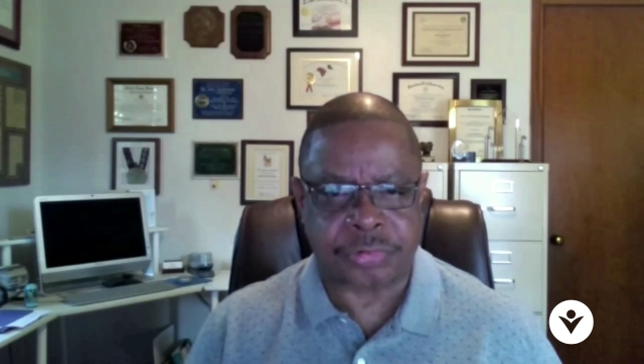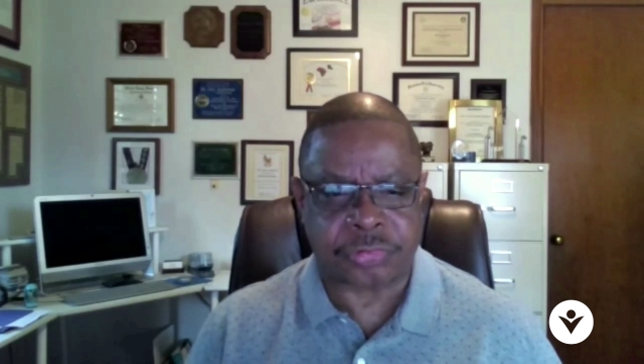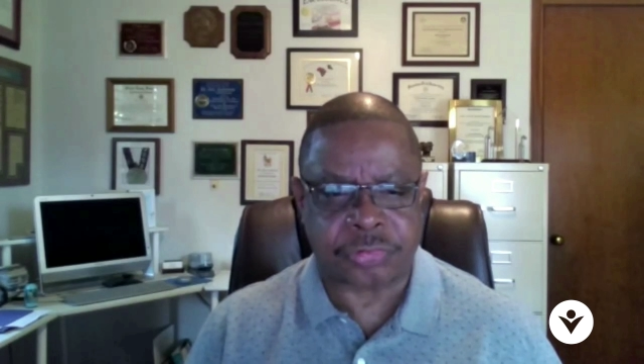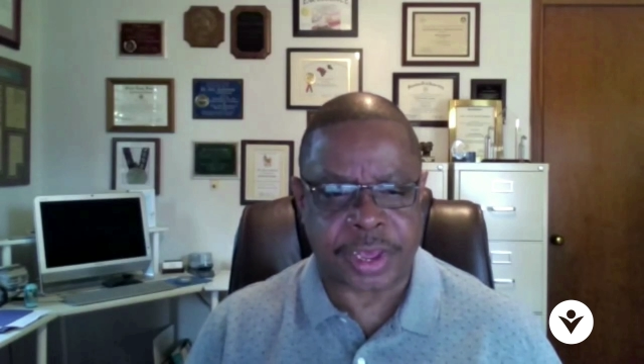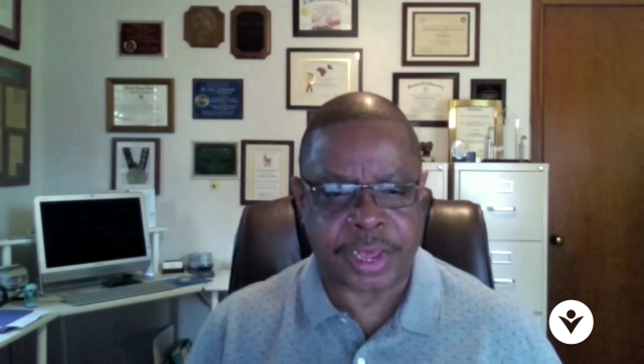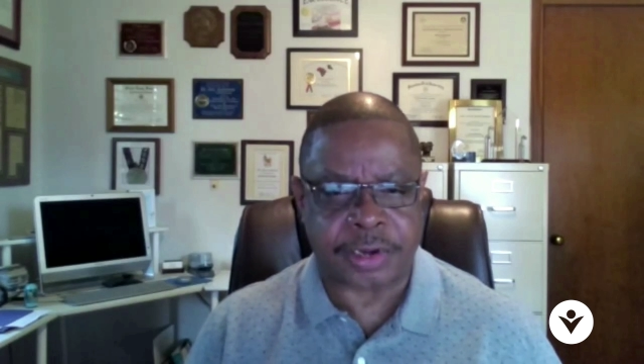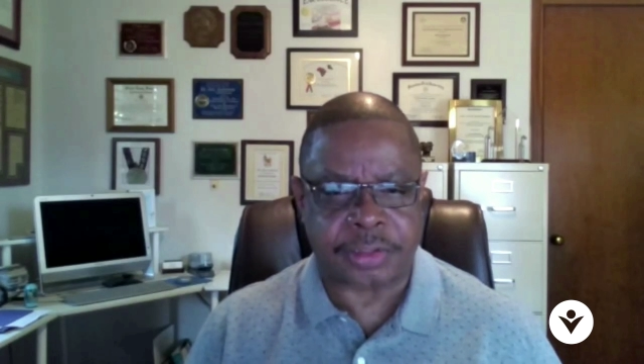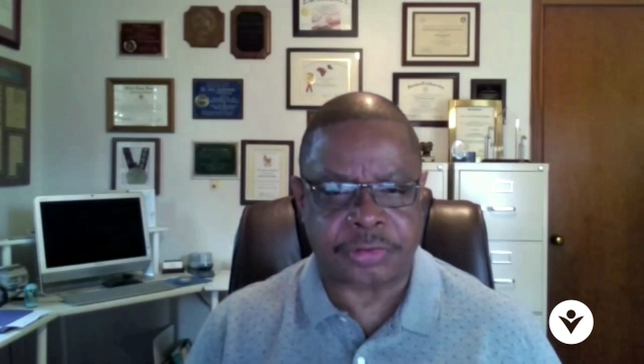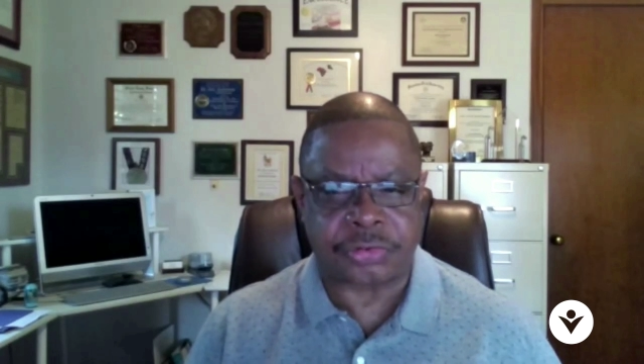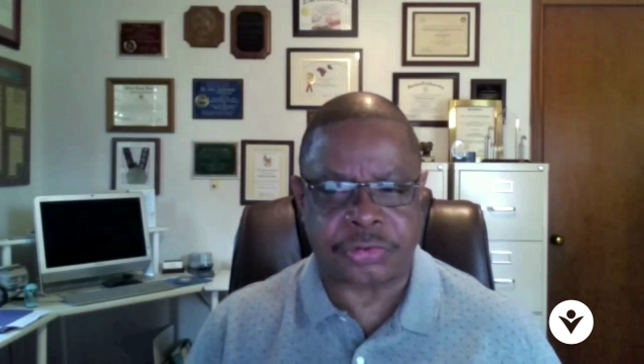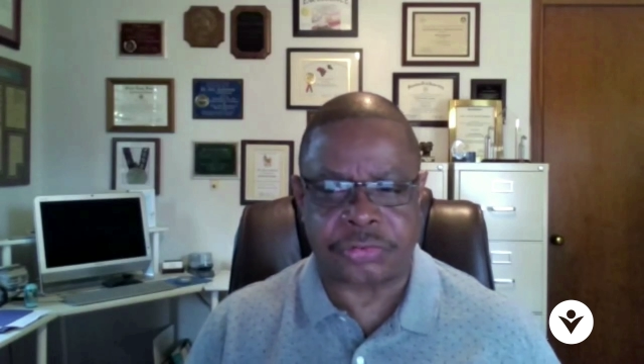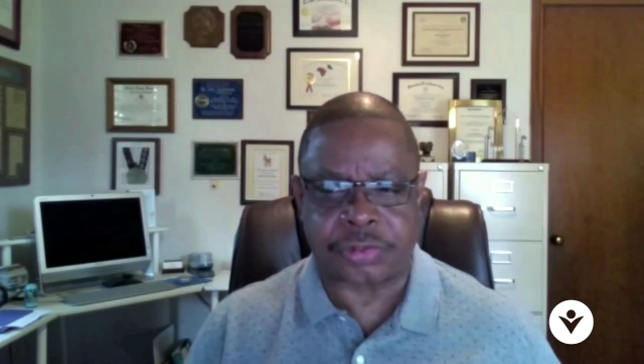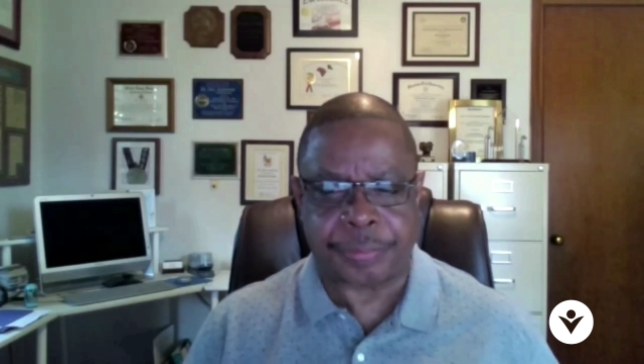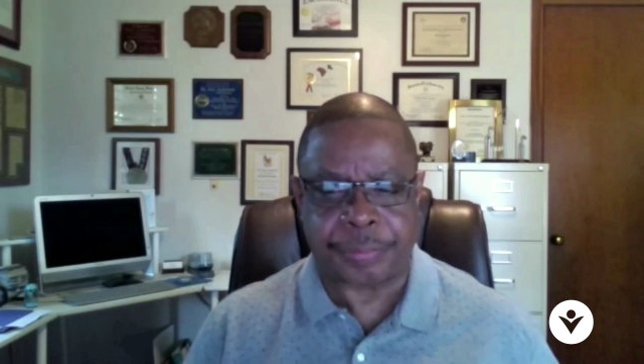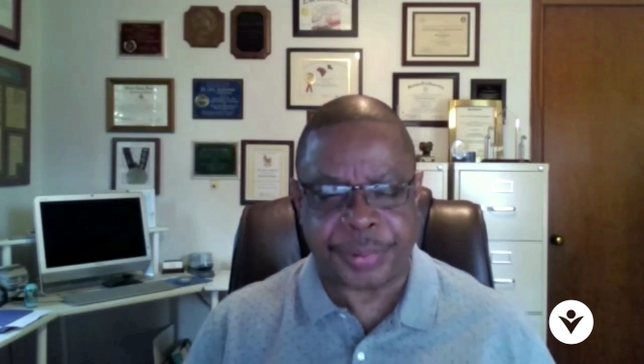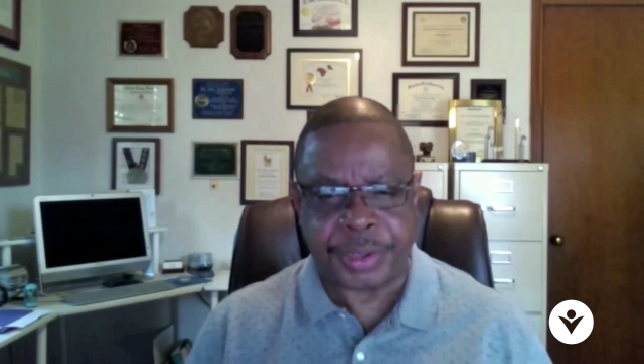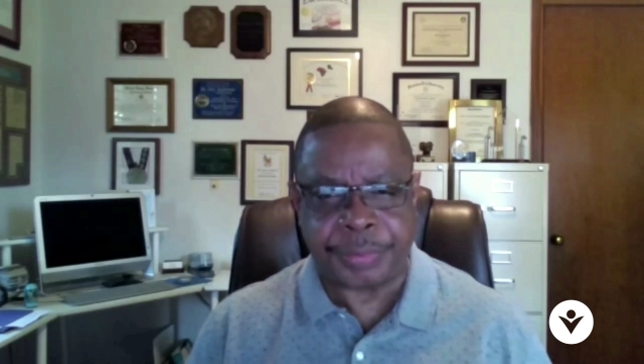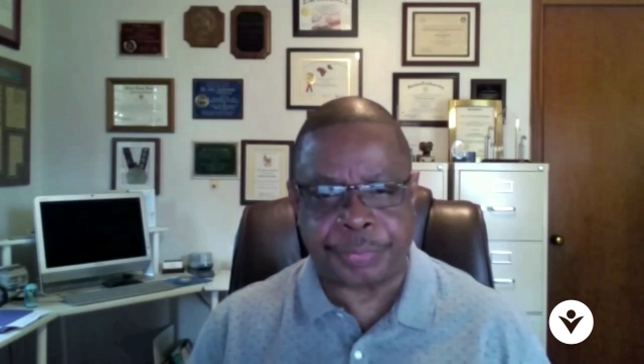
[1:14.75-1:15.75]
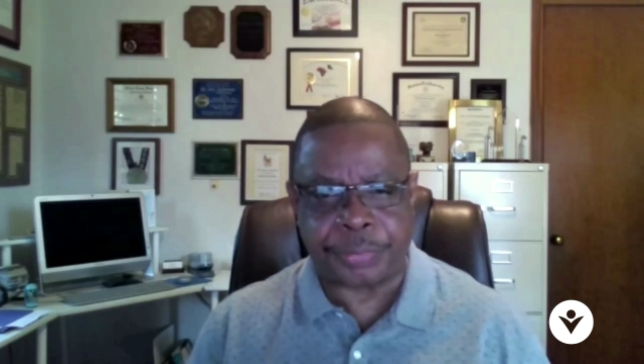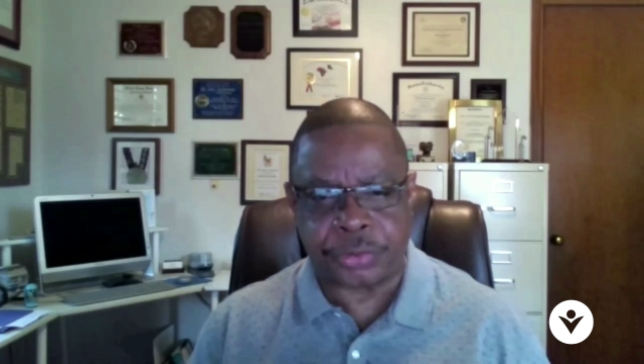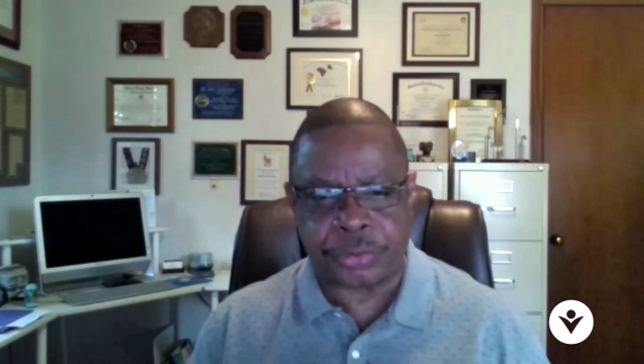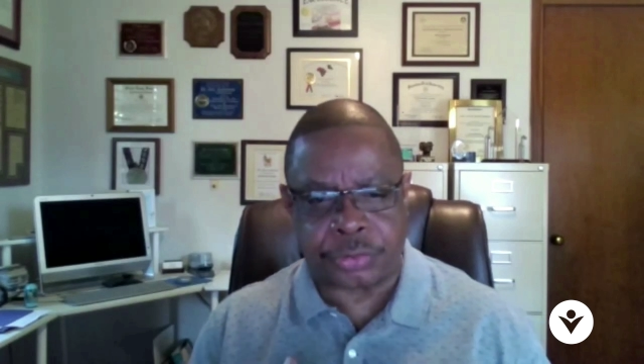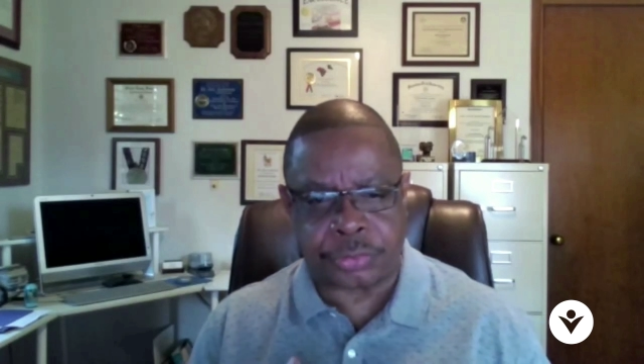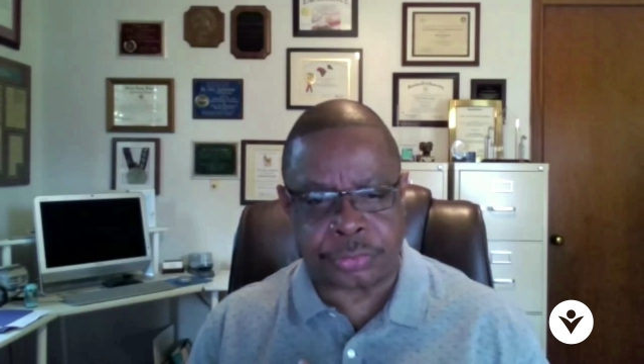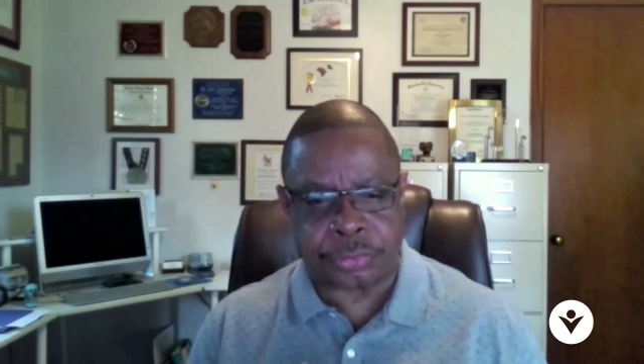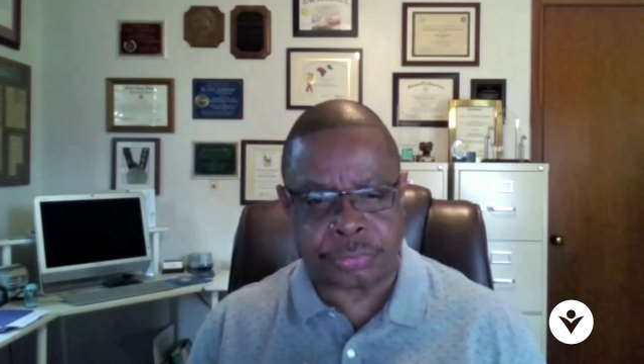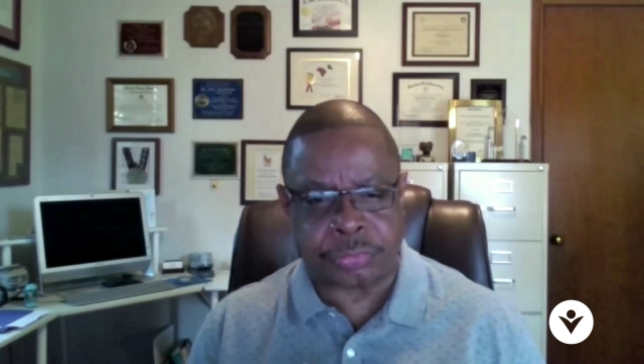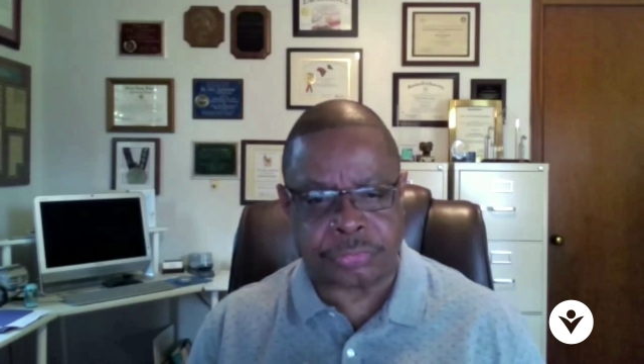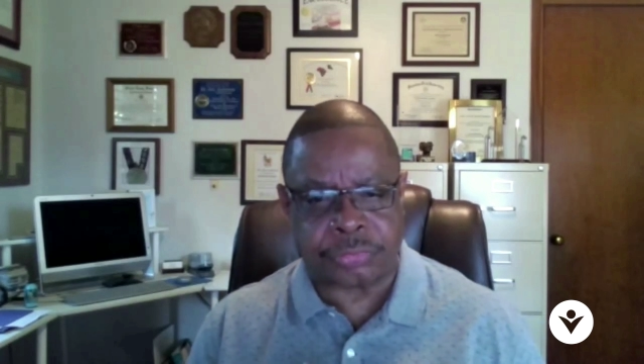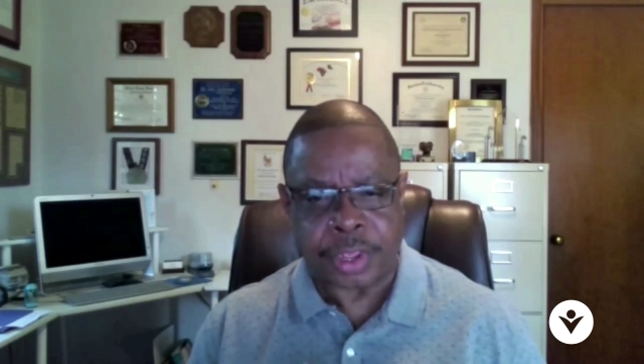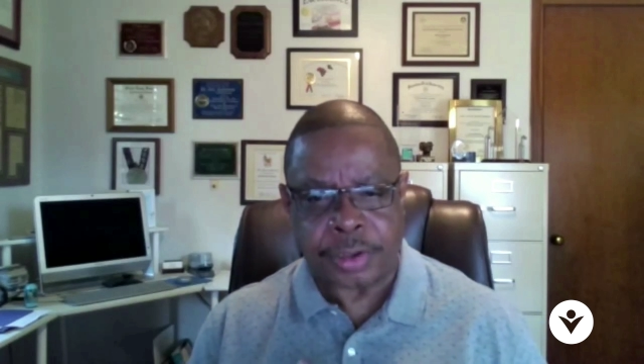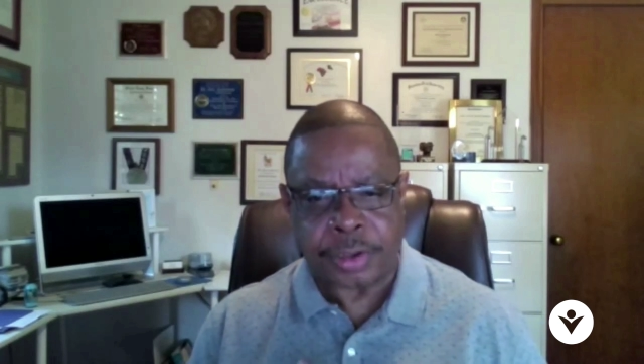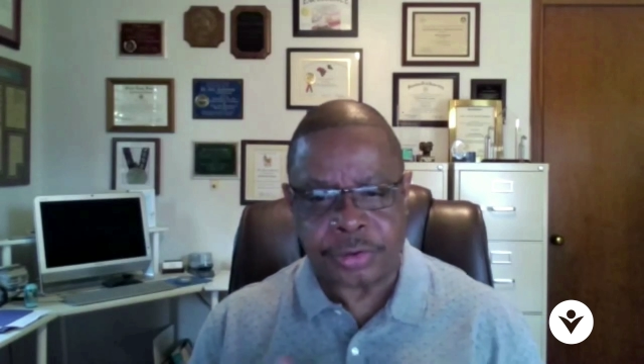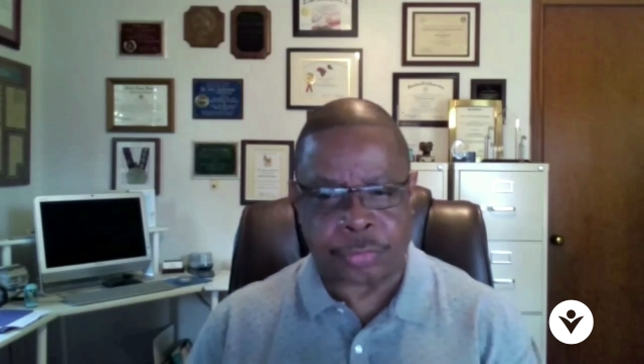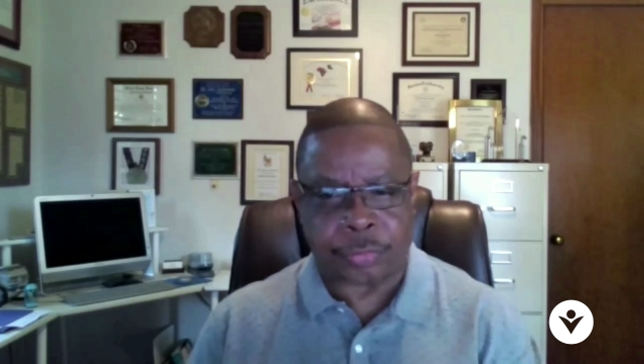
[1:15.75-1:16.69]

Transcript: strategies that people use